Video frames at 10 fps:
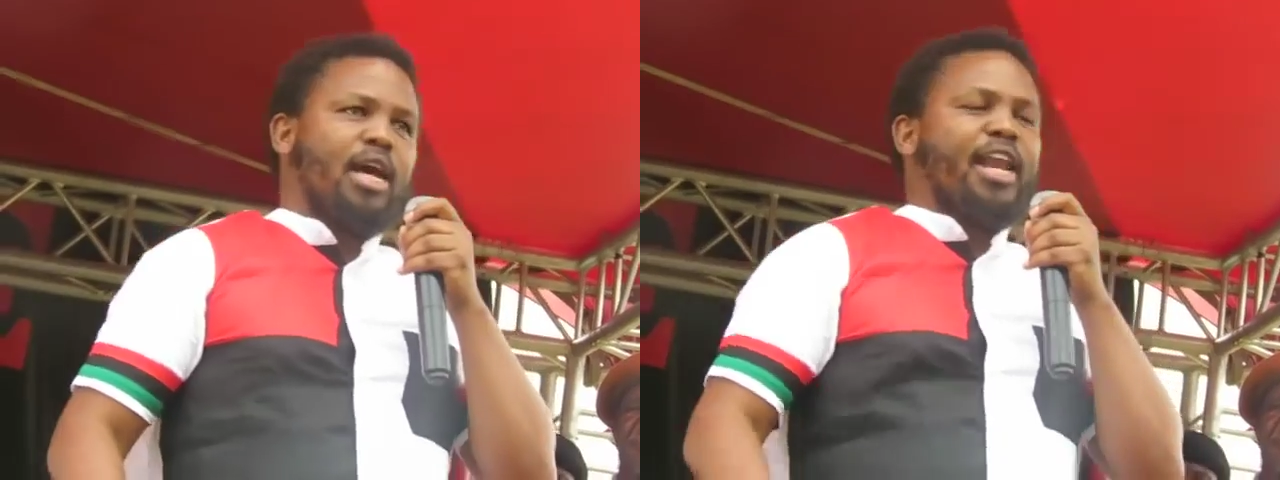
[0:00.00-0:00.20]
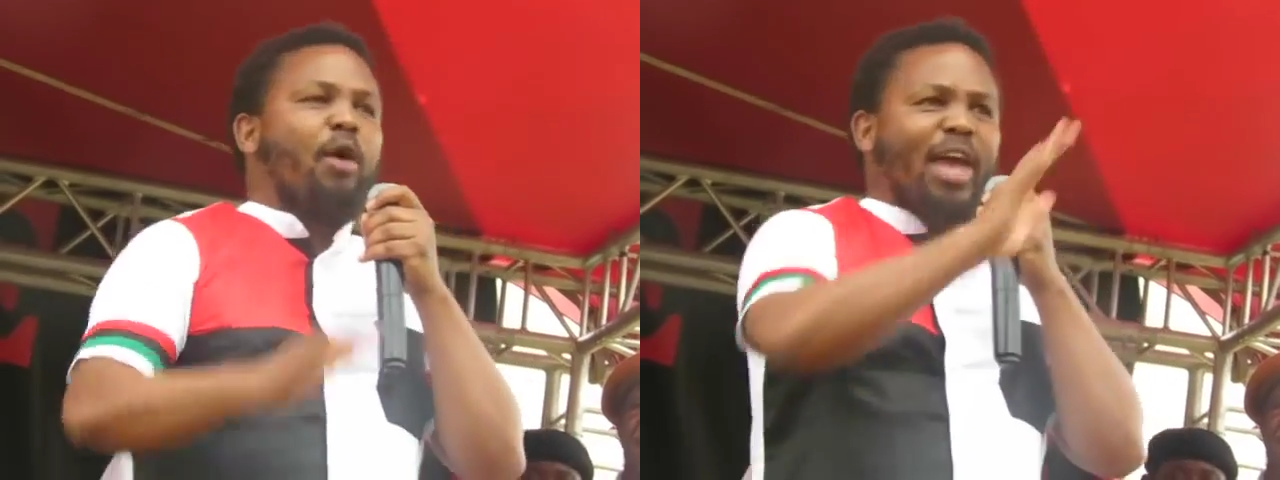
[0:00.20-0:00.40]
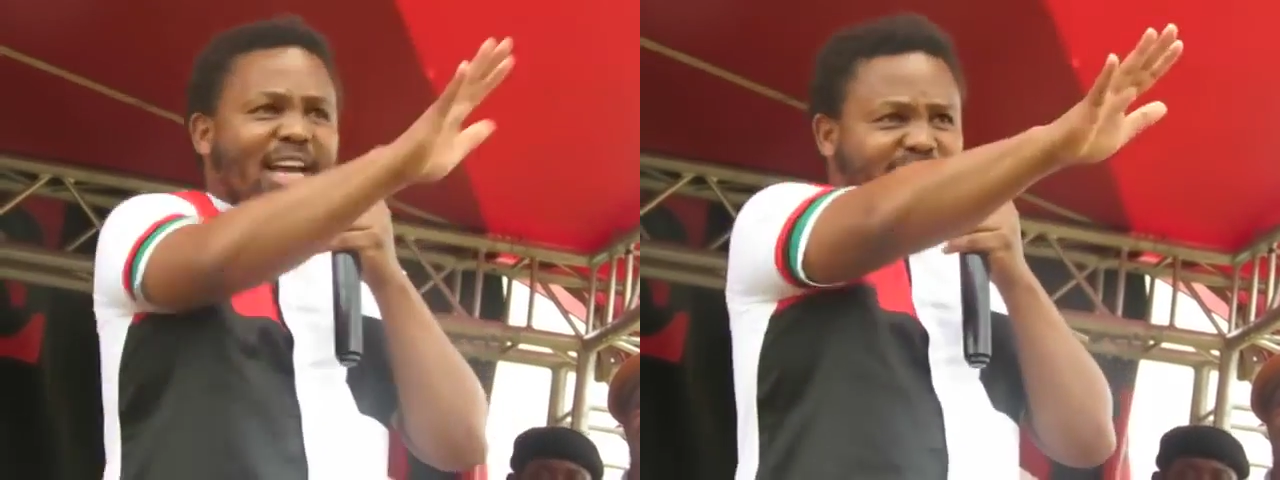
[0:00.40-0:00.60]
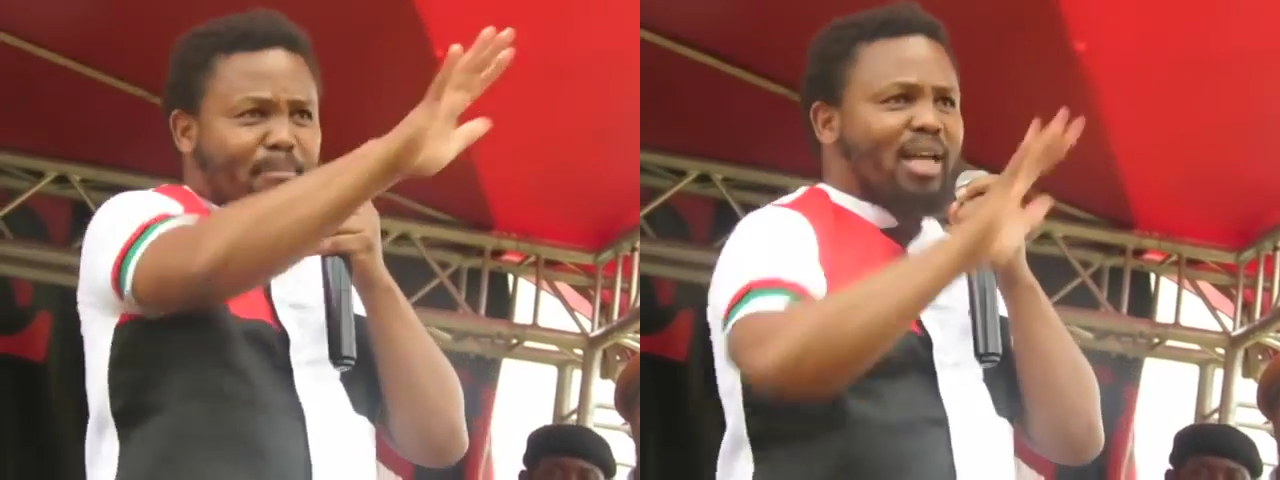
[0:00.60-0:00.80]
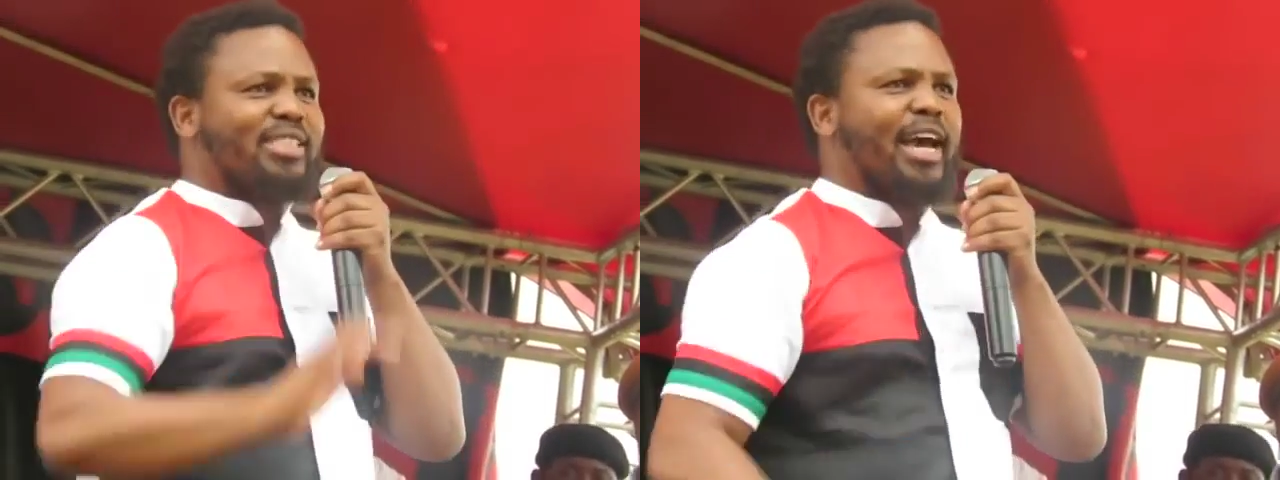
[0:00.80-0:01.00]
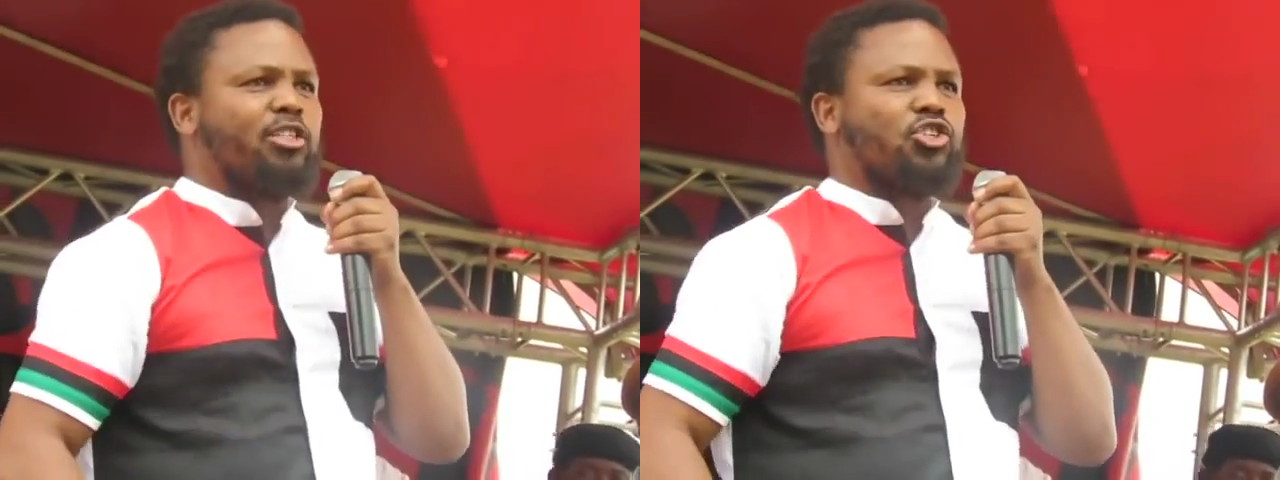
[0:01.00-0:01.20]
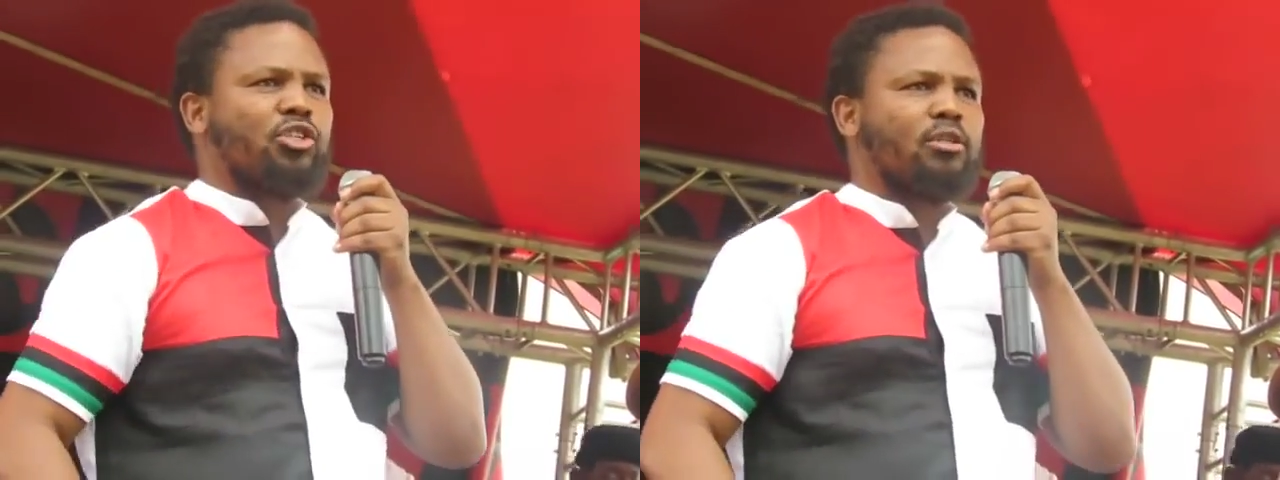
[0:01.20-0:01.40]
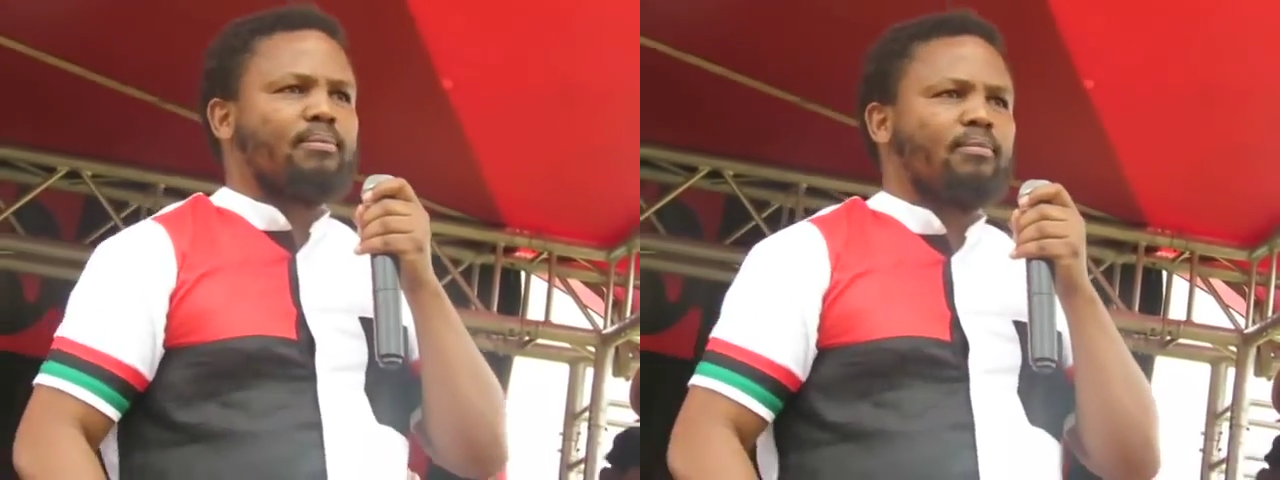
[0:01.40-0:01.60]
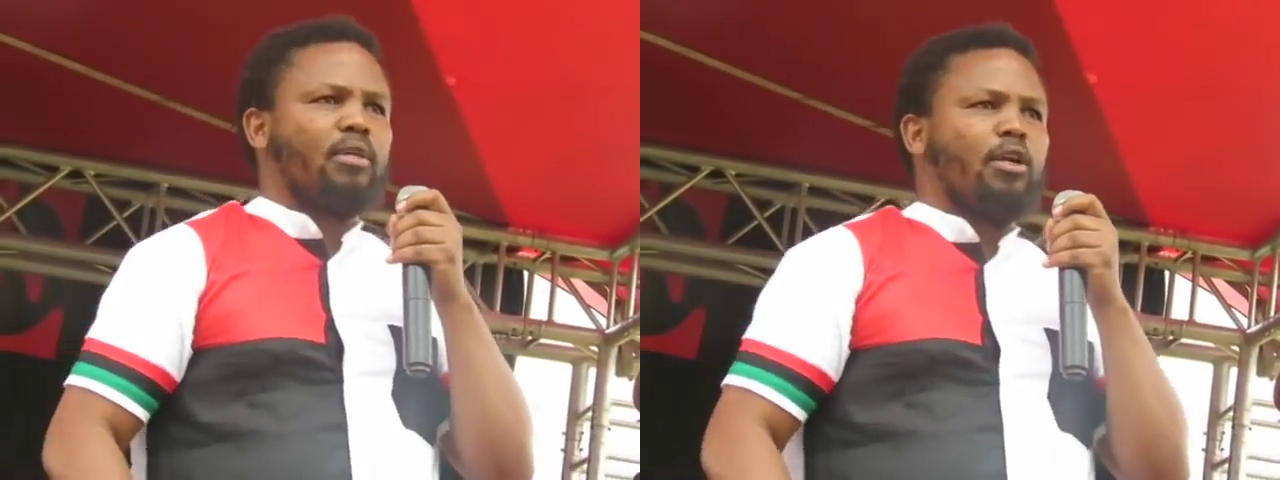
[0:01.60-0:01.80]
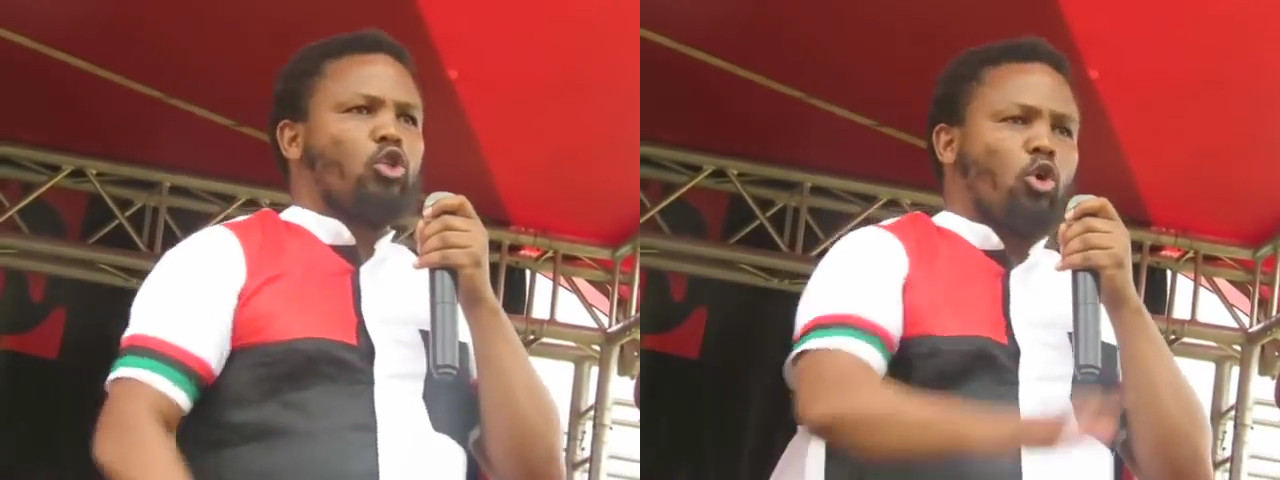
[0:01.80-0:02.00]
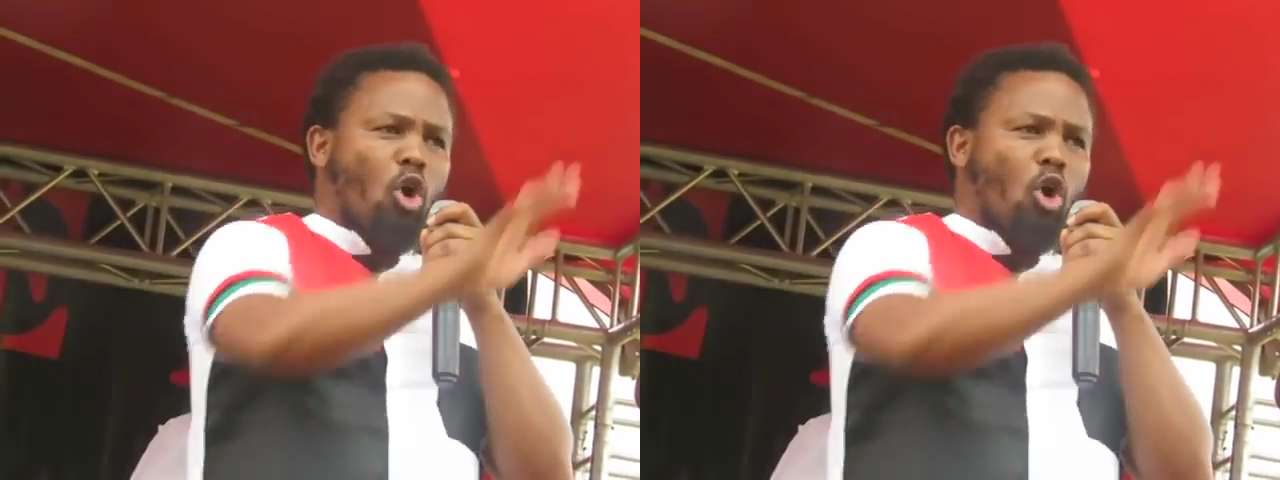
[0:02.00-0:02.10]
Now here's a message to